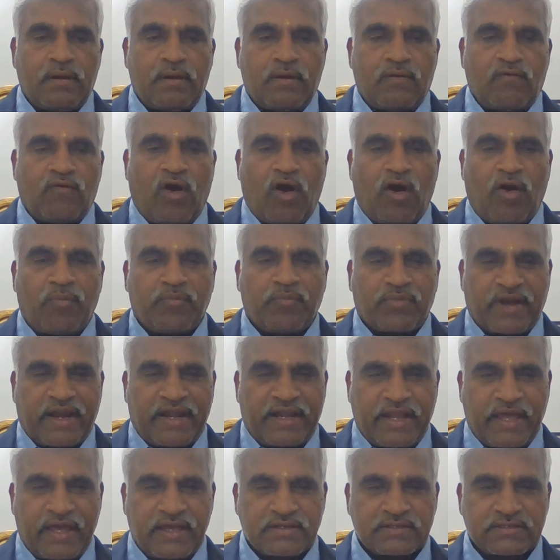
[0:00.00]
Warm
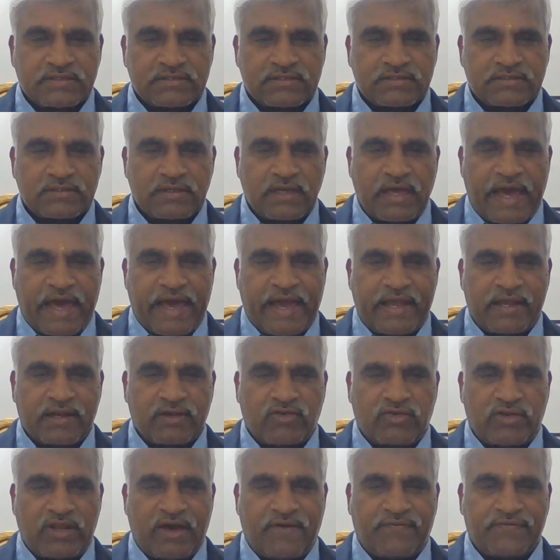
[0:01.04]
greetings and
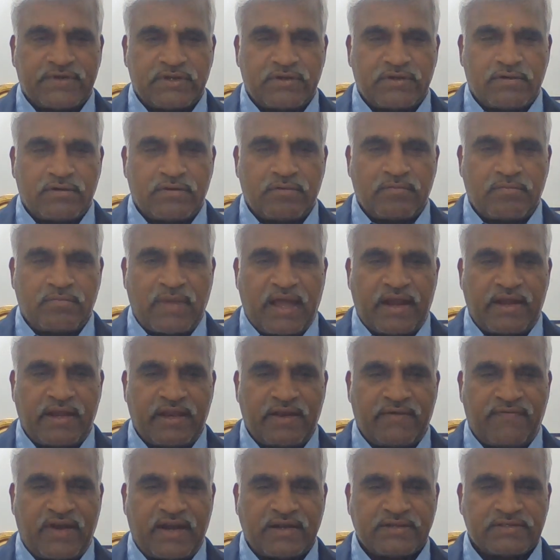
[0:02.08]
good afternoon, my dear
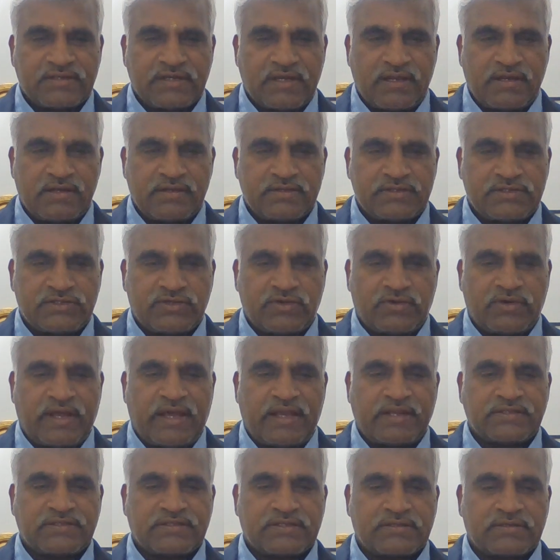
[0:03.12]
friends and
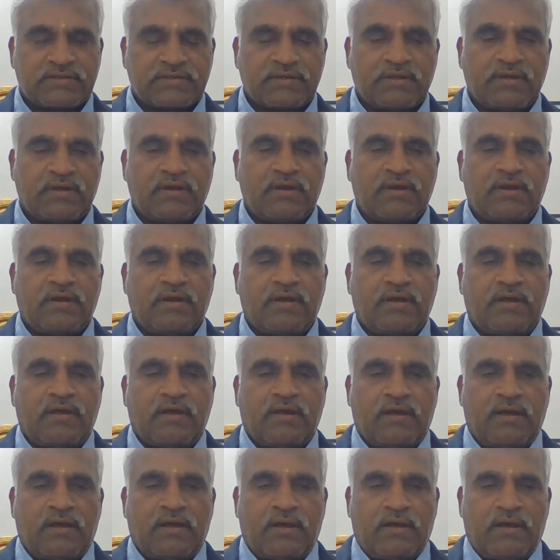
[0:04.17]
students.
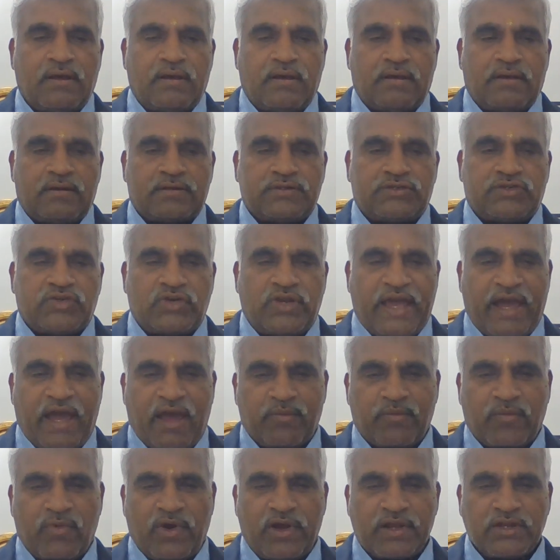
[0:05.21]
Today I
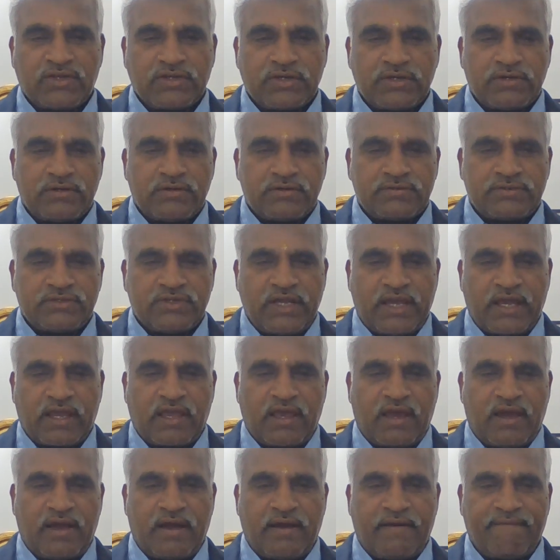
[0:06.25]
am going to take
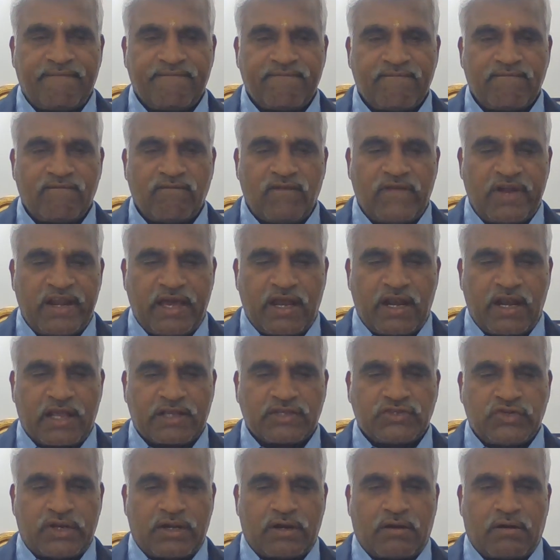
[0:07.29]
a video
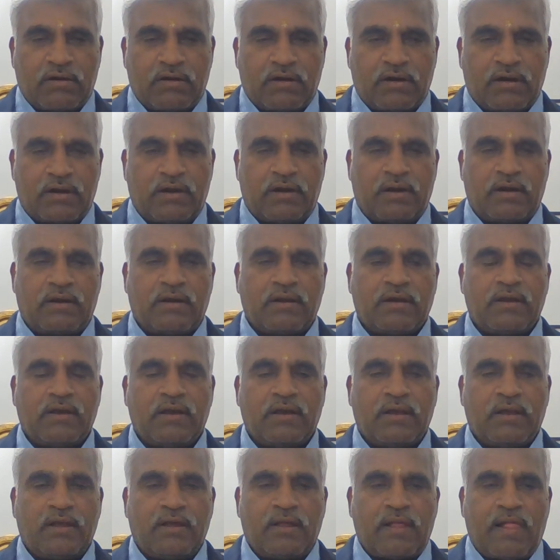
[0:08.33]
lecture on
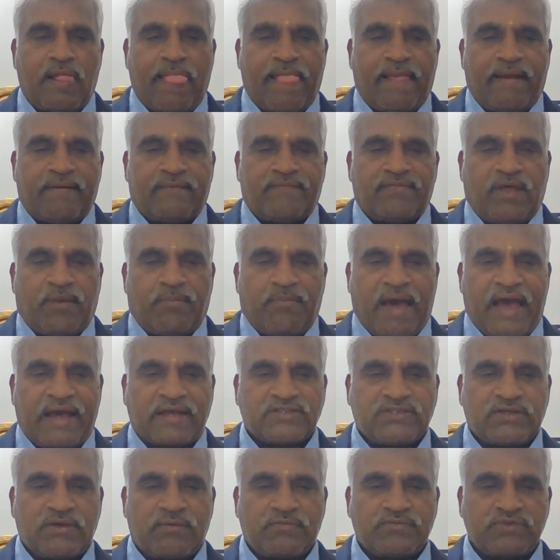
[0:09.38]
the
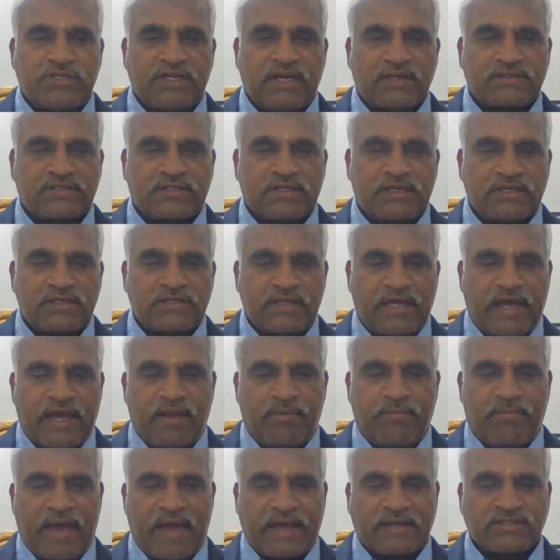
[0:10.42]
maximum shear stress
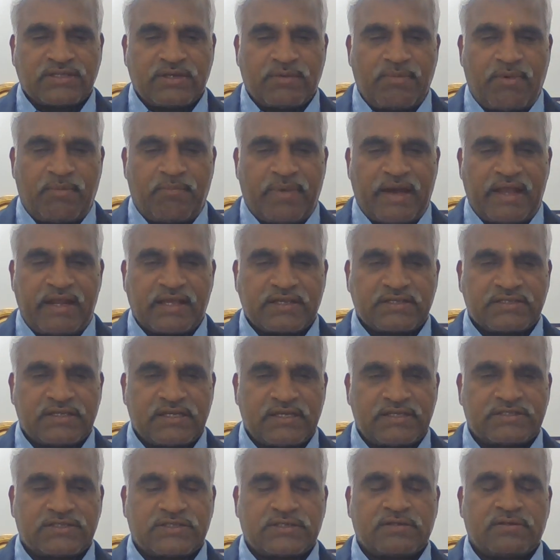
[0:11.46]
and maximum bending
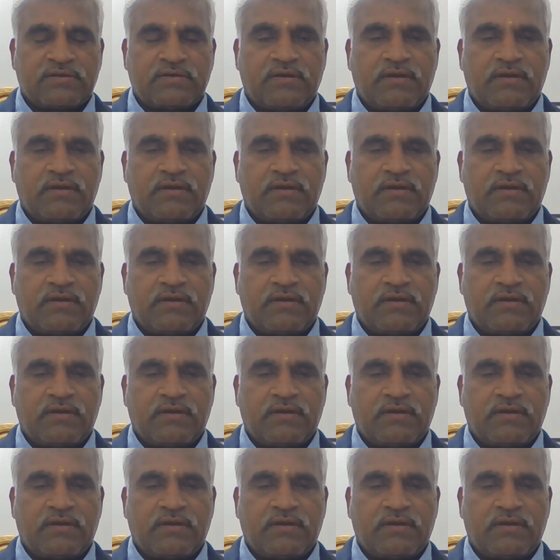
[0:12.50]
stress,